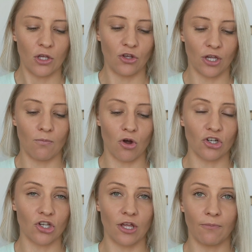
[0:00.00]
You can
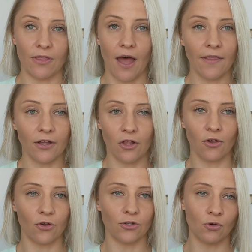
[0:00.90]
wash them with other
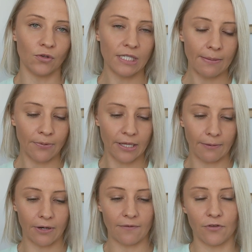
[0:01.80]
clothes or
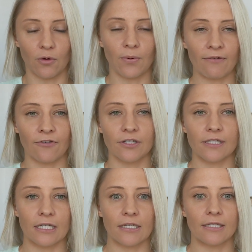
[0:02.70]
separately, whatever your
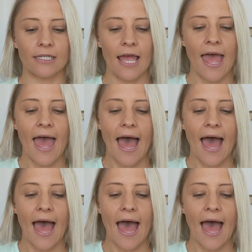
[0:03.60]
preference is.